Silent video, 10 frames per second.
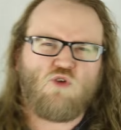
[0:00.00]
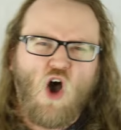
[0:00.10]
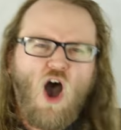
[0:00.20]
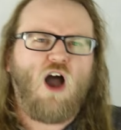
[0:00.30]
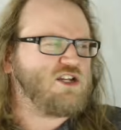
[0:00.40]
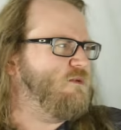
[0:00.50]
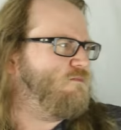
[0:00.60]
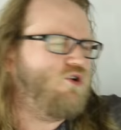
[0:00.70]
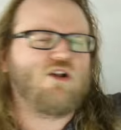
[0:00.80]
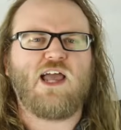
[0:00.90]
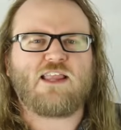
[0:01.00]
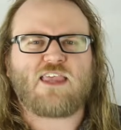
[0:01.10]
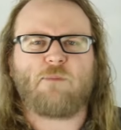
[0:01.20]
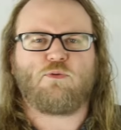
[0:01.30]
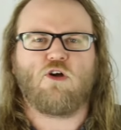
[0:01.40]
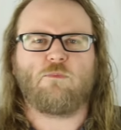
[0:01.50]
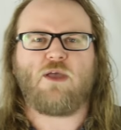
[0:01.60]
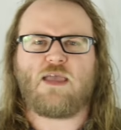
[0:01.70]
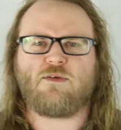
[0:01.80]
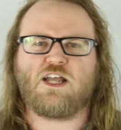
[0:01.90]
wrong to mutilate that poor
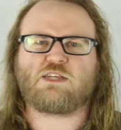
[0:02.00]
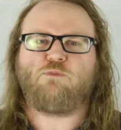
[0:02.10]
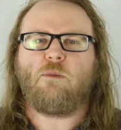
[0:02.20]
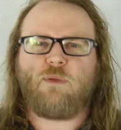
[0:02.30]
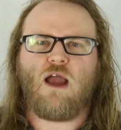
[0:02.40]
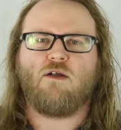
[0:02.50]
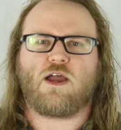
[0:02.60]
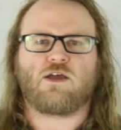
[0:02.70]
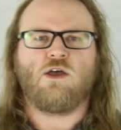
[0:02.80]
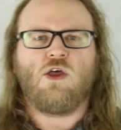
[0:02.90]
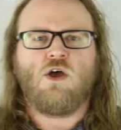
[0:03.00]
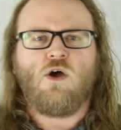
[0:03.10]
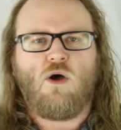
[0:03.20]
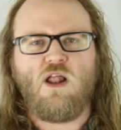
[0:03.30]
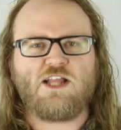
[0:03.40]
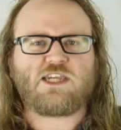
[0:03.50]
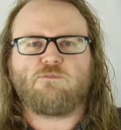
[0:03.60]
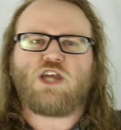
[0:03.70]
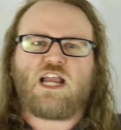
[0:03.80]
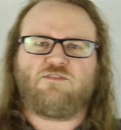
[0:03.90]
baby. It's barbaric. Well, it's
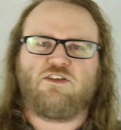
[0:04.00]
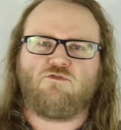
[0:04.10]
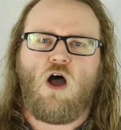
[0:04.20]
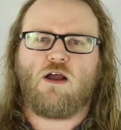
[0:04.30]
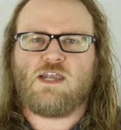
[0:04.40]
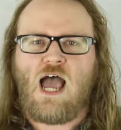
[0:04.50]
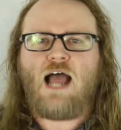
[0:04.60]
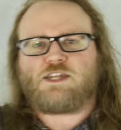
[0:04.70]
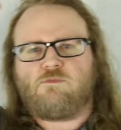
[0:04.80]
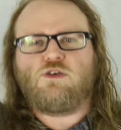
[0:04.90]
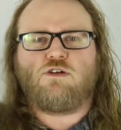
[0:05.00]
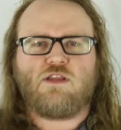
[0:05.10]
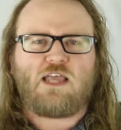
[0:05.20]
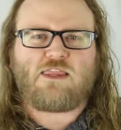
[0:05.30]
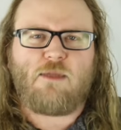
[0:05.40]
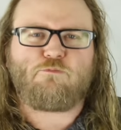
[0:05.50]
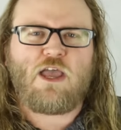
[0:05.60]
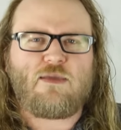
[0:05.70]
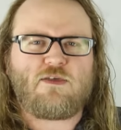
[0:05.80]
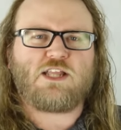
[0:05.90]
objectively wrong not to mutilate that
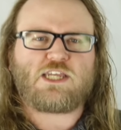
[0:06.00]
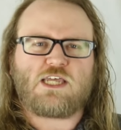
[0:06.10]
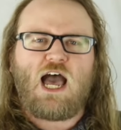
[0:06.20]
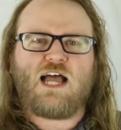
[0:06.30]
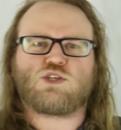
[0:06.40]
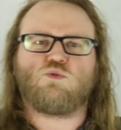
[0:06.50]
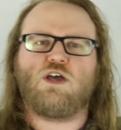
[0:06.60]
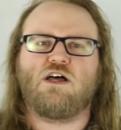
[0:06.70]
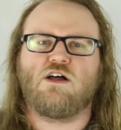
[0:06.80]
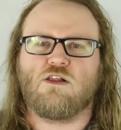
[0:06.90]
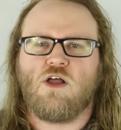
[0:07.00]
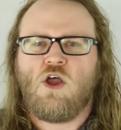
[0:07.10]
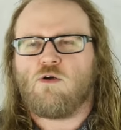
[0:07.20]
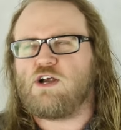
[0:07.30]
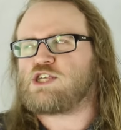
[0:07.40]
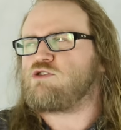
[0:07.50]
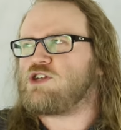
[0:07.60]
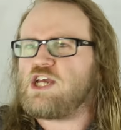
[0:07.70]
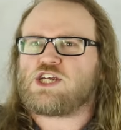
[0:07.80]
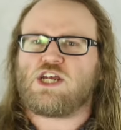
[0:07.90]
baby. It's God's will, or it's
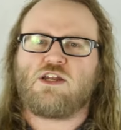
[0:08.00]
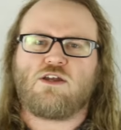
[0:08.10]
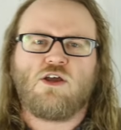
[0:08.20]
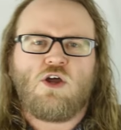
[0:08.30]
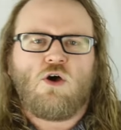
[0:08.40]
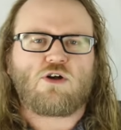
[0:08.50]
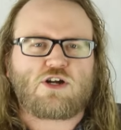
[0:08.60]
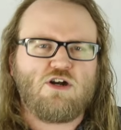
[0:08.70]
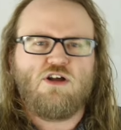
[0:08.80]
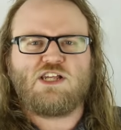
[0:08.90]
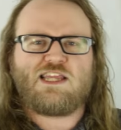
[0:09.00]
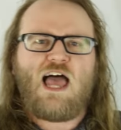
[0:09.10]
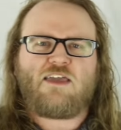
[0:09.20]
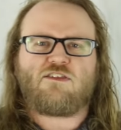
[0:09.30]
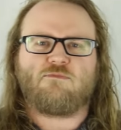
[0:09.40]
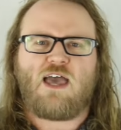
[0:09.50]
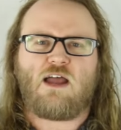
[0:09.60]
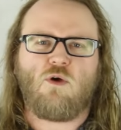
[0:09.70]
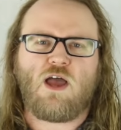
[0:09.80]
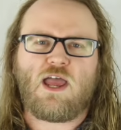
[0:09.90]
tradition, or girls like them
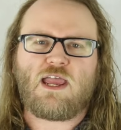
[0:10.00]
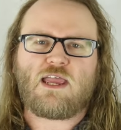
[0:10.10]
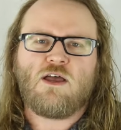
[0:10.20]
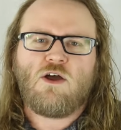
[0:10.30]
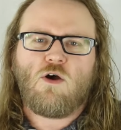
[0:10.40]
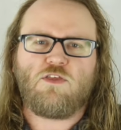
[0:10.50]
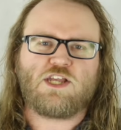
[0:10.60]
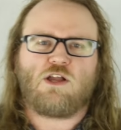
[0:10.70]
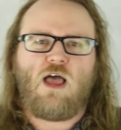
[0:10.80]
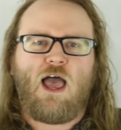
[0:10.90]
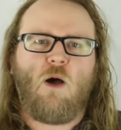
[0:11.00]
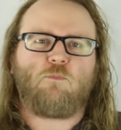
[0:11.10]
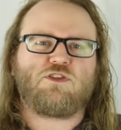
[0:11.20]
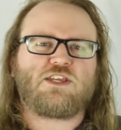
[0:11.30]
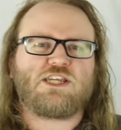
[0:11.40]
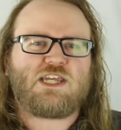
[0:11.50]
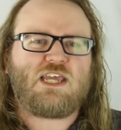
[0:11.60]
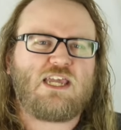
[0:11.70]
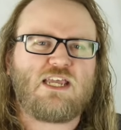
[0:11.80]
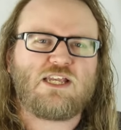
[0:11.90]
that way, or this'll help with
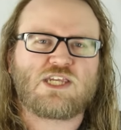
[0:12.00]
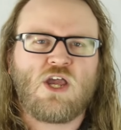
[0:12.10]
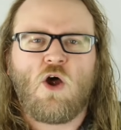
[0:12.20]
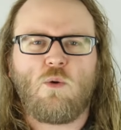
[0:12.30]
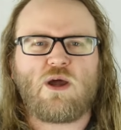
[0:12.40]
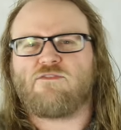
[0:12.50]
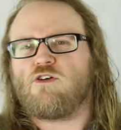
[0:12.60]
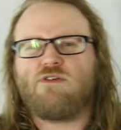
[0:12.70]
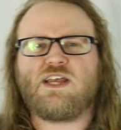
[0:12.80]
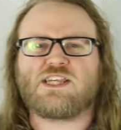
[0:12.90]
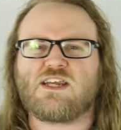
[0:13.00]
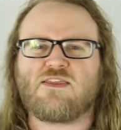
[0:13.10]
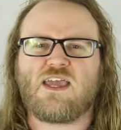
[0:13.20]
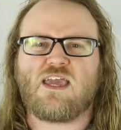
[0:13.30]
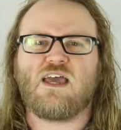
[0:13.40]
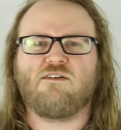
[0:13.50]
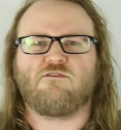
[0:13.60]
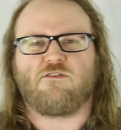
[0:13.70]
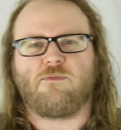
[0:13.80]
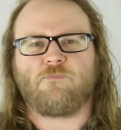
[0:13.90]
disease, or whatever reasoning they
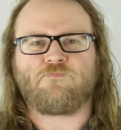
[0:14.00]
give.